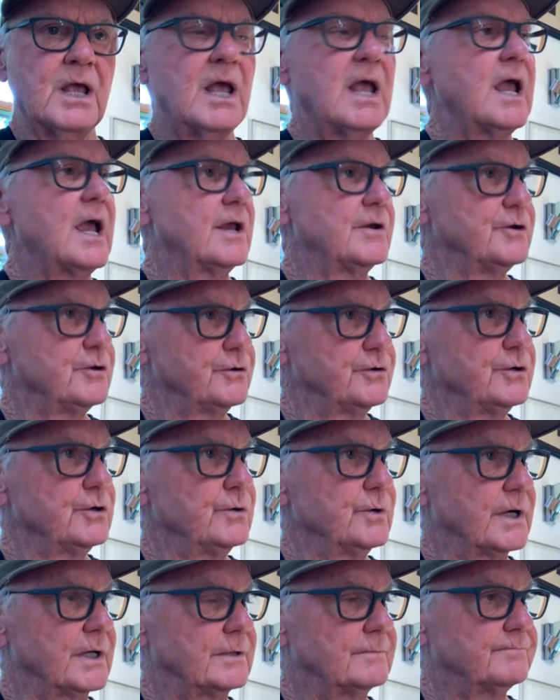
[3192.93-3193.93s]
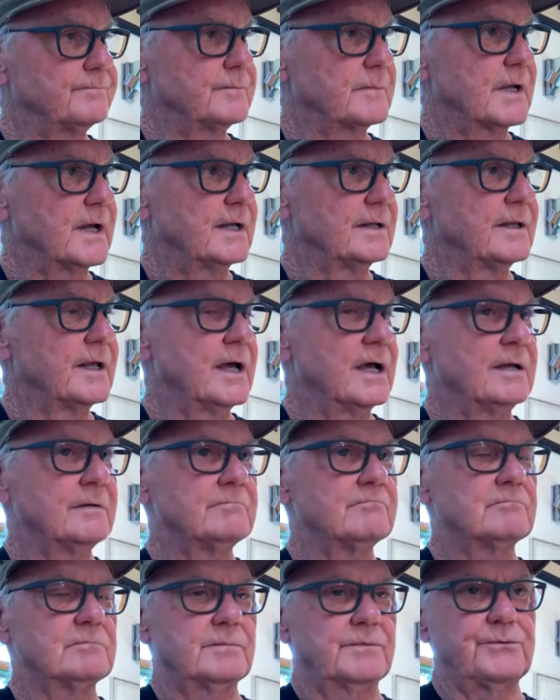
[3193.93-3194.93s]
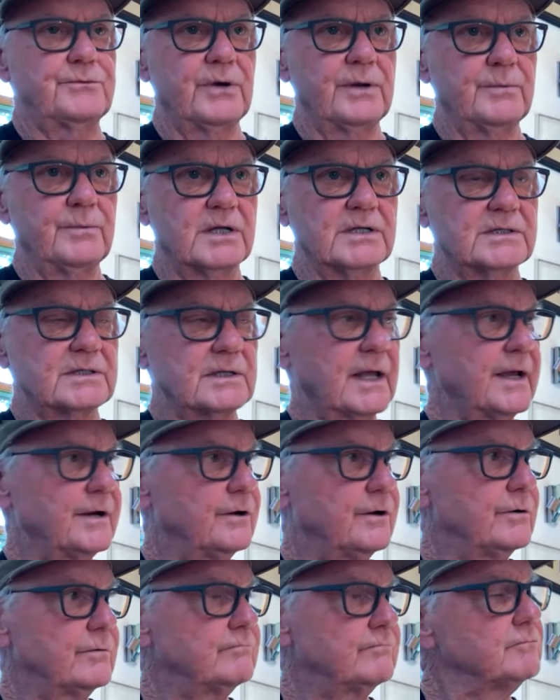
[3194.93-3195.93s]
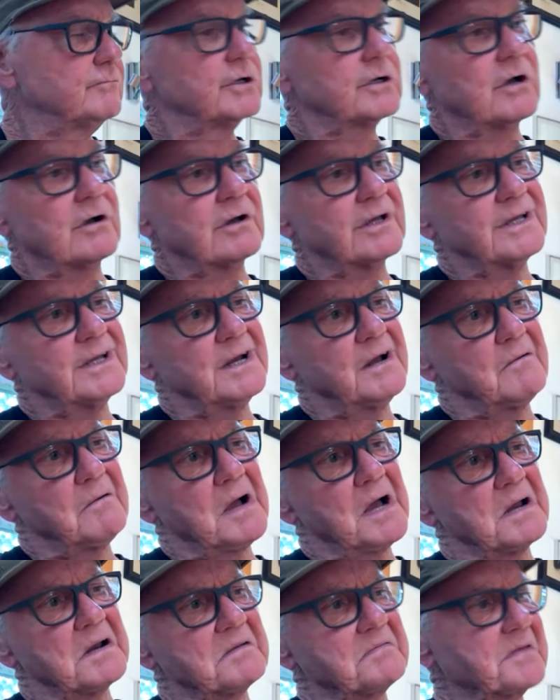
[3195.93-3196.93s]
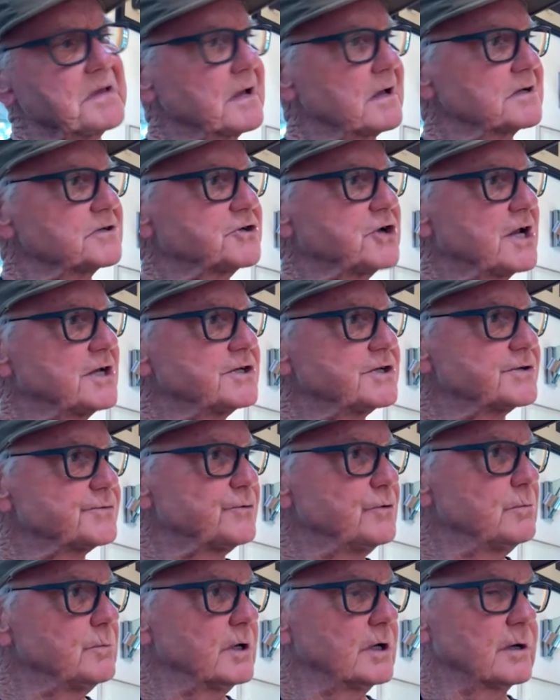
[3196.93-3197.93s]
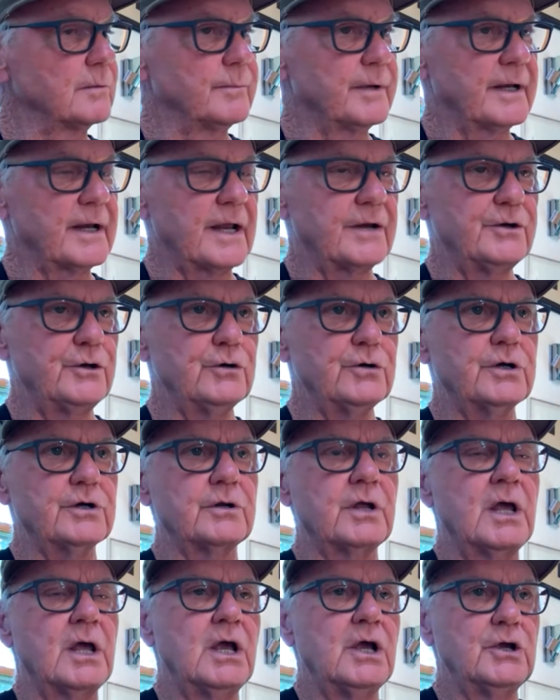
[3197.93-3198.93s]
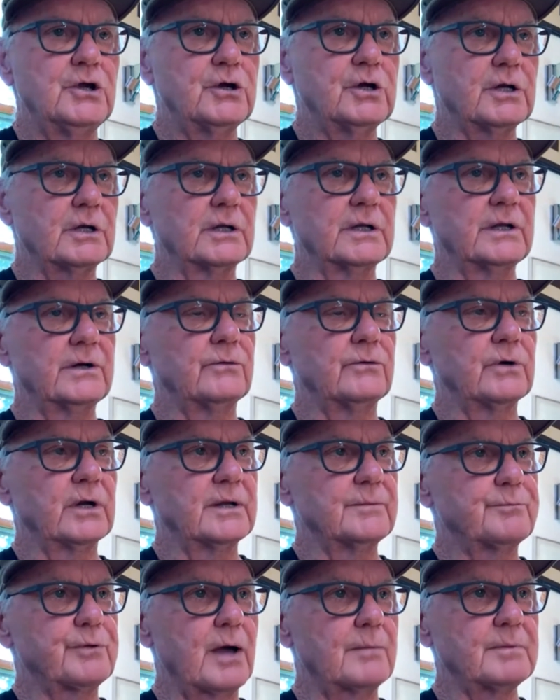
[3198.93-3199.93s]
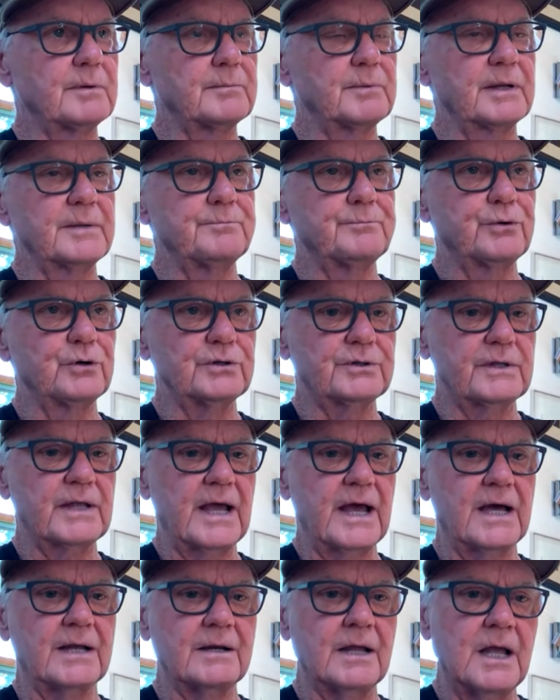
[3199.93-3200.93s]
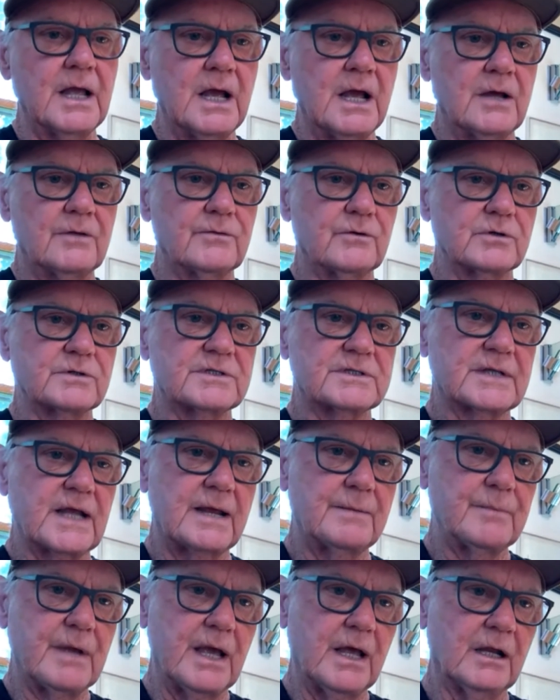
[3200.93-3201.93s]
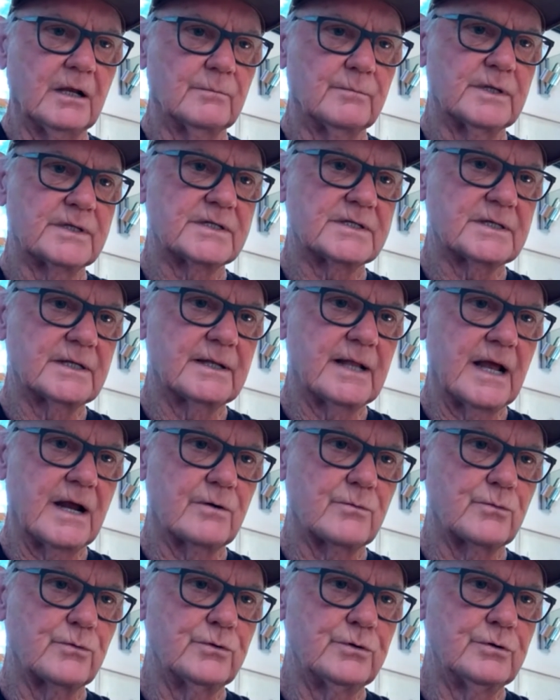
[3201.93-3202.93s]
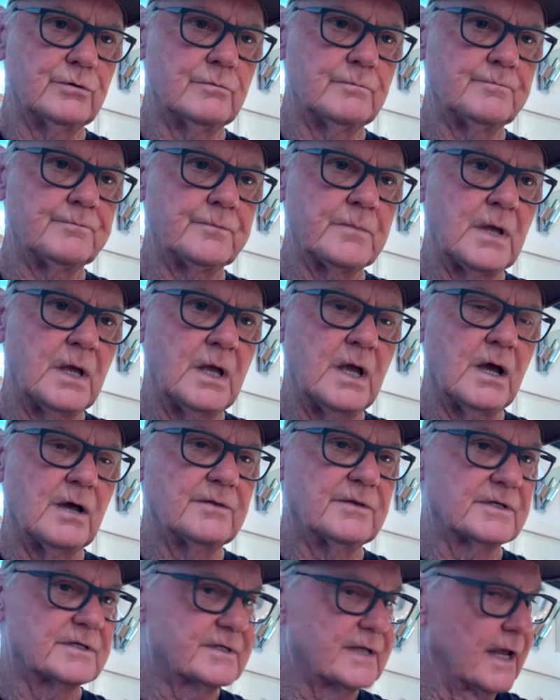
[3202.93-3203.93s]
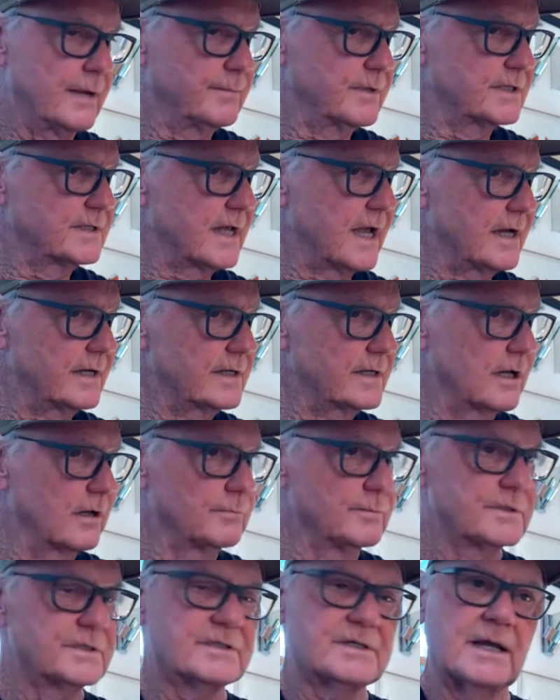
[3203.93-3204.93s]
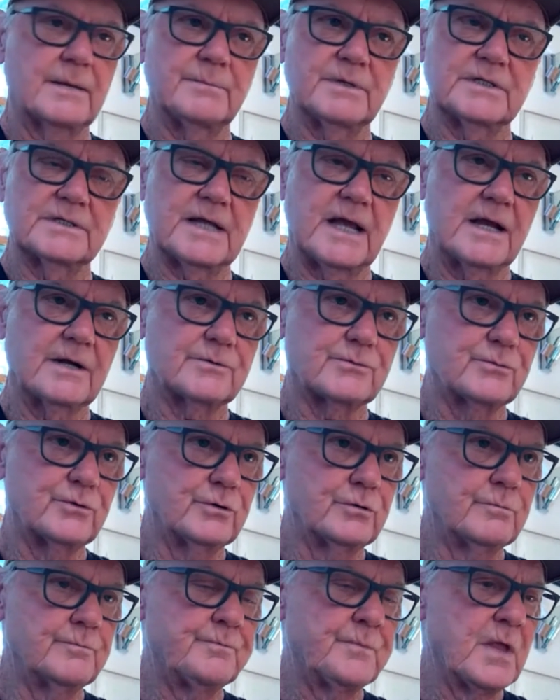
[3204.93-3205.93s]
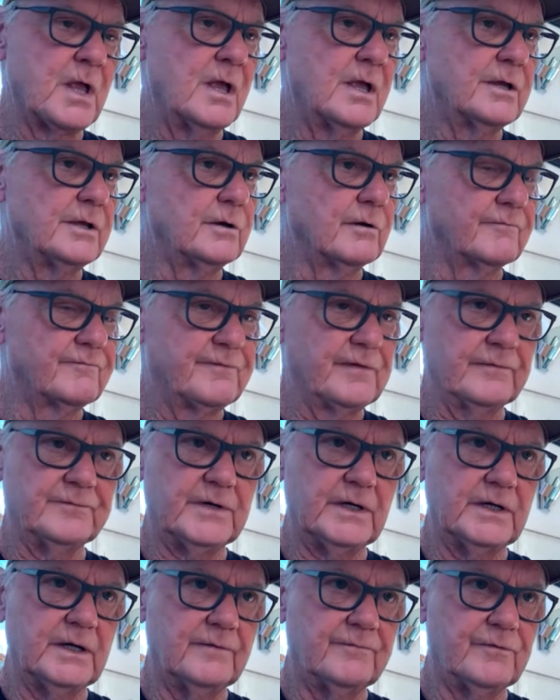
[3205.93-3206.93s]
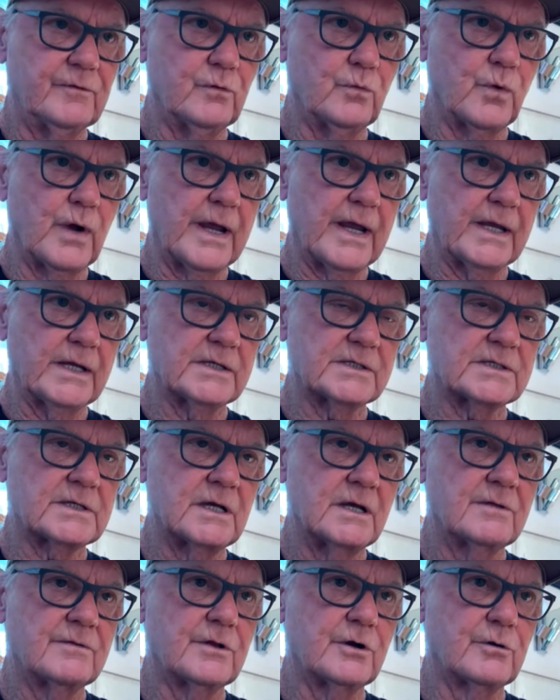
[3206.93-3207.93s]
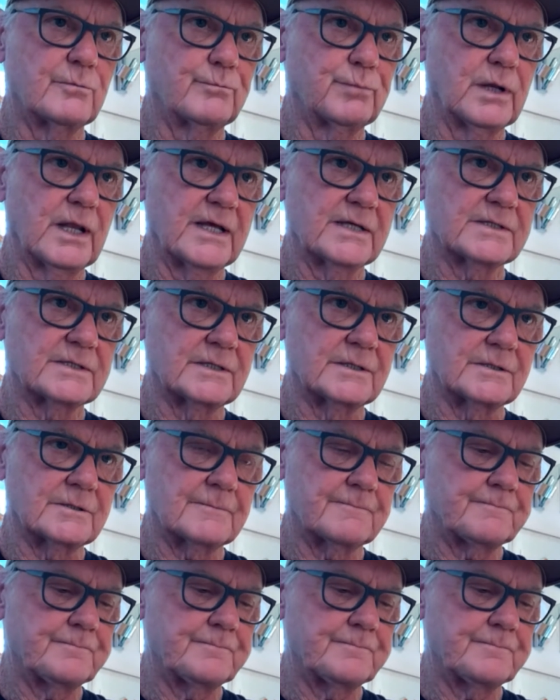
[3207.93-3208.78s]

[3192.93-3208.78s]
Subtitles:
And you do it. And then 3 months later, you go, you know what, I think I'll change this room a little bit. And you could literally probably put those same elements in that room, the same exact elements, same exact room, 50 different ways that are pleasant.